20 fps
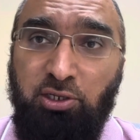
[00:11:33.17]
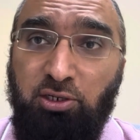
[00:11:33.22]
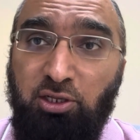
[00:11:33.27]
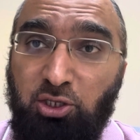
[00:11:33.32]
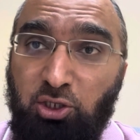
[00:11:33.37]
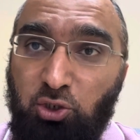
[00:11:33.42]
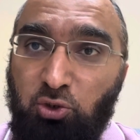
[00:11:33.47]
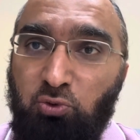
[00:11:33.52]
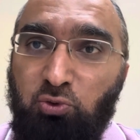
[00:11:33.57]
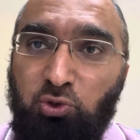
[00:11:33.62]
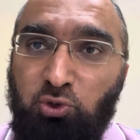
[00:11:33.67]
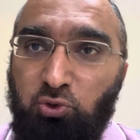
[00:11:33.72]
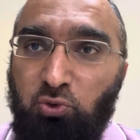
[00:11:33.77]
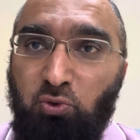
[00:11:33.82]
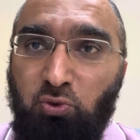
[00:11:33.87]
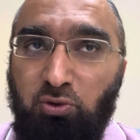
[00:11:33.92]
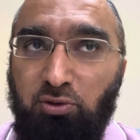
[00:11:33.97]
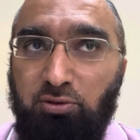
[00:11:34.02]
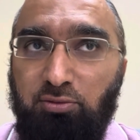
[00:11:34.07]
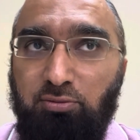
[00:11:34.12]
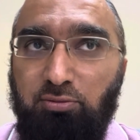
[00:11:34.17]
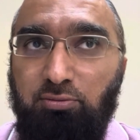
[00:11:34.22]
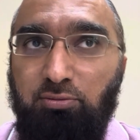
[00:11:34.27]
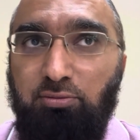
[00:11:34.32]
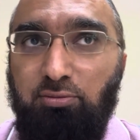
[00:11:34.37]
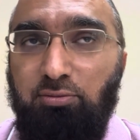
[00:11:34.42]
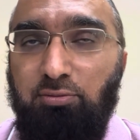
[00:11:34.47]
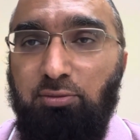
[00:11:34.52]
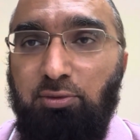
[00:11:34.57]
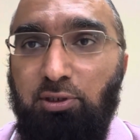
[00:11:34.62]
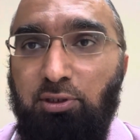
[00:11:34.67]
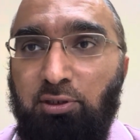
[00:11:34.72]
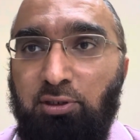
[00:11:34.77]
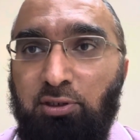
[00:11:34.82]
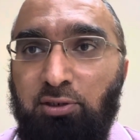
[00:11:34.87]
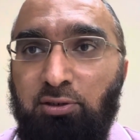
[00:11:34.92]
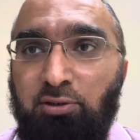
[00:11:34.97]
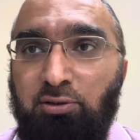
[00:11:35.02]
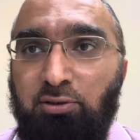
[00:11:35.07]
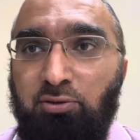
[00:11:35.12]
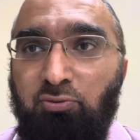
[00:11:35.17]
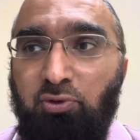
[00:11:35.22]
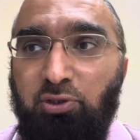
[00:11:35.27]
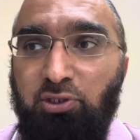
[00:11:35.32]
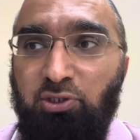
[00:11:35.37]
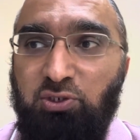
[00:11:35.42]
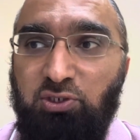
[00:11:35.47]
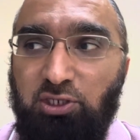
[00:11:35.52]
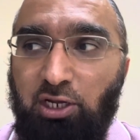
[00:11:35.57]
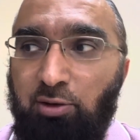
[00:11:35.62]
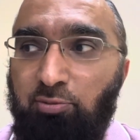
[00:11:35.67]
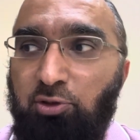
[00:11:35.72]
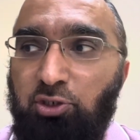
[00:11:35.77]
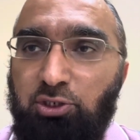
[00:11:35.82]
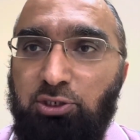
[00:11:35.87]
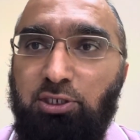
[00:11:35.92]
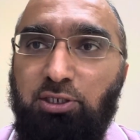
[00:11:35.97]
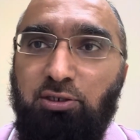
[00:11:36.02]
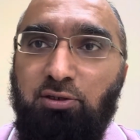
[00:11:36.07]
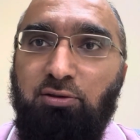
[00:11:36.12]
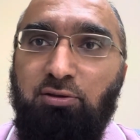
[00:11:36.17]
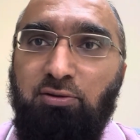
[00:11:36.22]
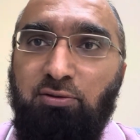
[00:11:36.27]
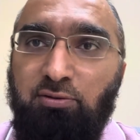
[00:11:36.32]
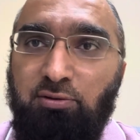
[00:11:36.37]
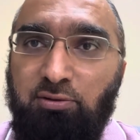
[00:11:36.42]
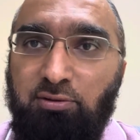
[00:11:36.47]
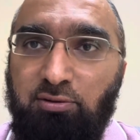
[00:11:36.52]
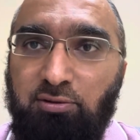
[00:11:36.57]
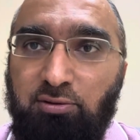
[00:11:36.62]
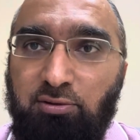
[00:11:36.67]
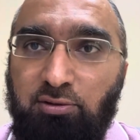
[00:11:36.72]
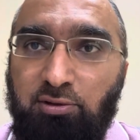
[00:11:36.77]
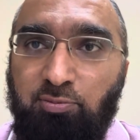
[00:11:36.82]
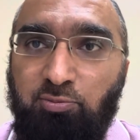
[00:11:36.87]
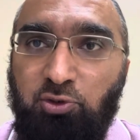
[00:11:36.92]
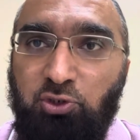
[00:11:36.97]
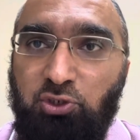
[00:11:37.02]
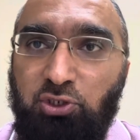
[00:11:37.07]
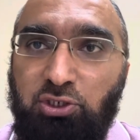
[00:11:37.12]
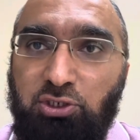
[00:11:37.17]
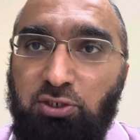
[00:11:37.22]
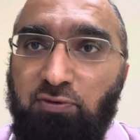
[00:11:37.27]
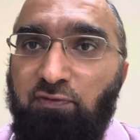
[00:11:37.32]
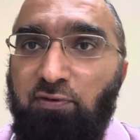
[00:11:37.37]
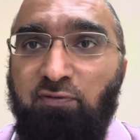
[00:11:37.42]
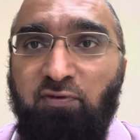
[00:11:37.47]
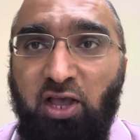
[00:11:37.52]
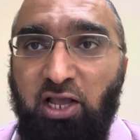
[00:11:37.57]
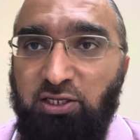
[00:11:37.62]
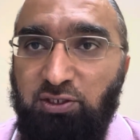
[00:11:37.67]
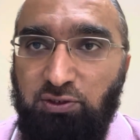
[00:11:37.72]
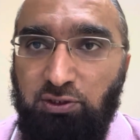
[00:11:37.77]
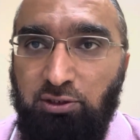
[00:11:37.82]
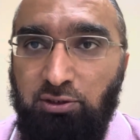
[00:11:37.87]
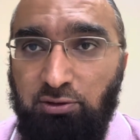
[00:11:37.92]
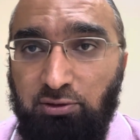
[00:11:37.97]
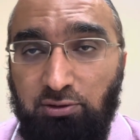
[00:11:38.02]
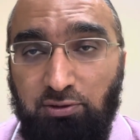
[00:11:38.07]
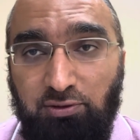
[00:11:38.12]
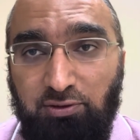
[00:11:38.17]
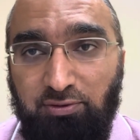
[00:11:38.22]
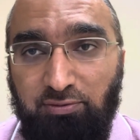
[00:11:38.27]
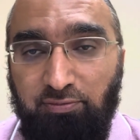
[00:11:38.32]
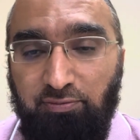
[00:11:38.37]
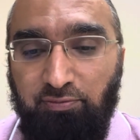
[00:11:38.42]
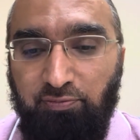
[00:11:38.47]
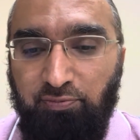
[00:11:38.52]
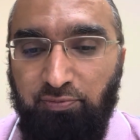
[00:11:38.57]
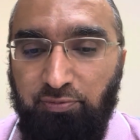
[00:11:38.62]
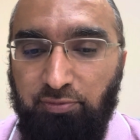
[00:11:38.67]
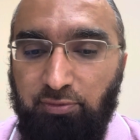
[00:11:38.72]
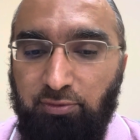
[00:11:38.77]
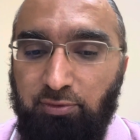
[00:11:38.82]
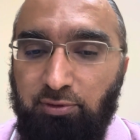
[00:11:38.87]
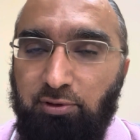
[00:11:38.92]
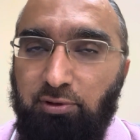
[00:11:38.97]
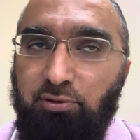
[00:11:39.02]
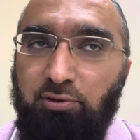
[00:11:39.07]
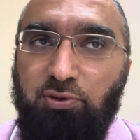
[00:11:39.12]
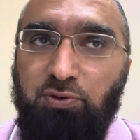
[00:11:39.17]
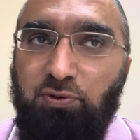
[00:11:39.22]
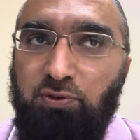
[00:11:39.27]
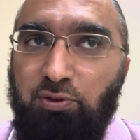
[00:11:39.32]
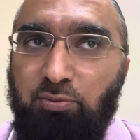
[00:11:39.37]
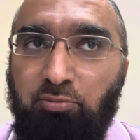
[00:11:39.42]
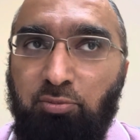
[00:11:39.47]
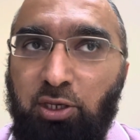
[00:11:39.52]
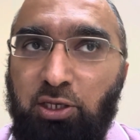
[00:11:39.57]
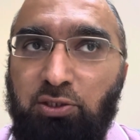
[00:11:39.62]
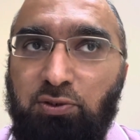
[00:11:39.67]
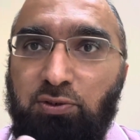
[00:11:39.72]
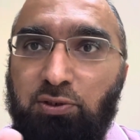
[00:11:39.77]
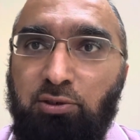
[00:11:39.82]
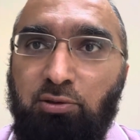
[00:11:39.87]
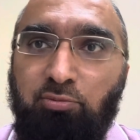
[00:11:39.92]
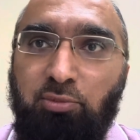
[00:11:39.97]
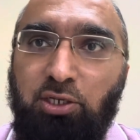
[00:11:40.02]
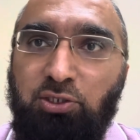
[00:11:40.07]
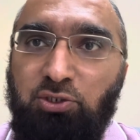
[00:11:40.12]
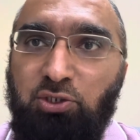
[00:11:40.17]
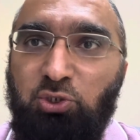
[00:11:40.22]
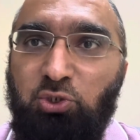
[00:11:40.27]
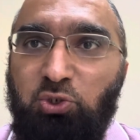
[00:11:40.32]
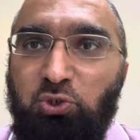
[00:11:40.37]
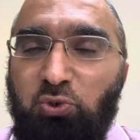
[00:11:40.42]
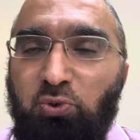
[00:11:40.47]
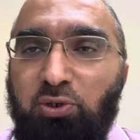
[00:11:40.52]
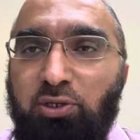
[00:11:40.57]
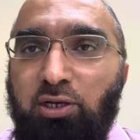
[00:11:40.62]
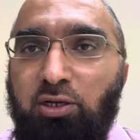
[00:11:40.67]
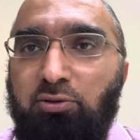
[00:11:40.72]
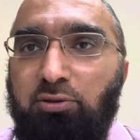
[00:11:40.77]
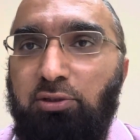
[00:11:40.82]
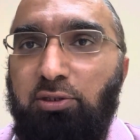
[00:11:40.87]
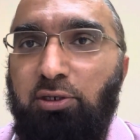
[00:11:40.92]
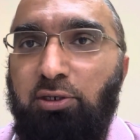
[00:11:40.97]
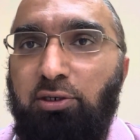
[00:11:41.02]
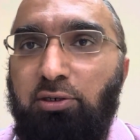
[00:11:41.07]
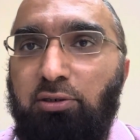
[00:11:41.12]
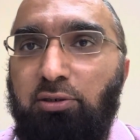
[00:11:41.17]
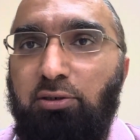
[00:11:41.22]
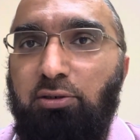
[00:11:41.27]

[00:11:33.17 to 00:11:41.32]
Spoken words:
a huge role in really establishing the procedure for vaccines. And there's an amazing story out there,